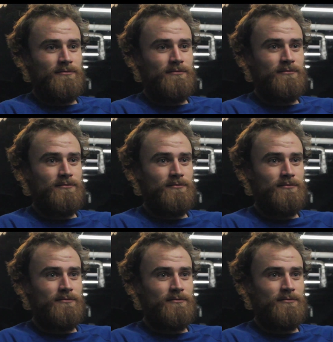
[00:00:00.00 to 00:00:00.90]

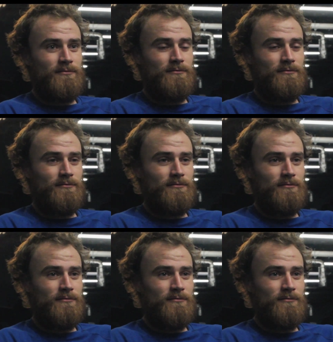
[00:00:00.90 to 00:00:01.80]
[no speech]